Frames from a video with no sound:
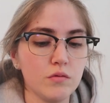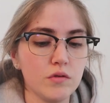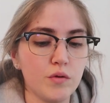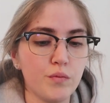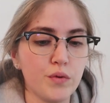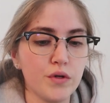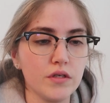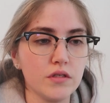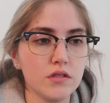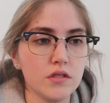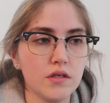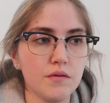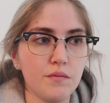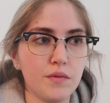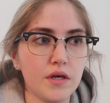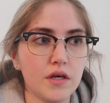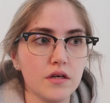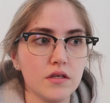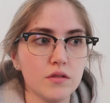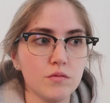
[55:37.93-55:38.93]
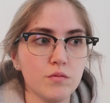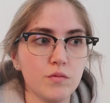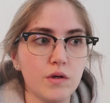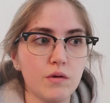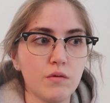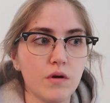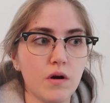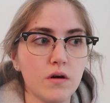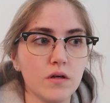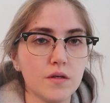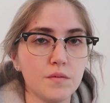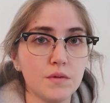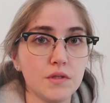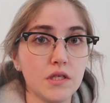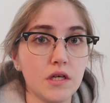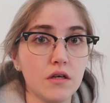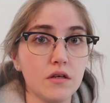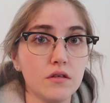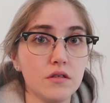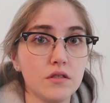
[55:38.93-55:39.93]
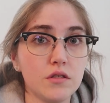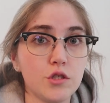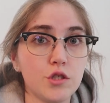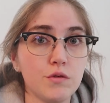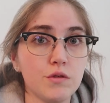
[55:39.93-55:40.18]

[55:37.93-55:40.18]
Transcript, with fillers: a real person because when we were all upstairs,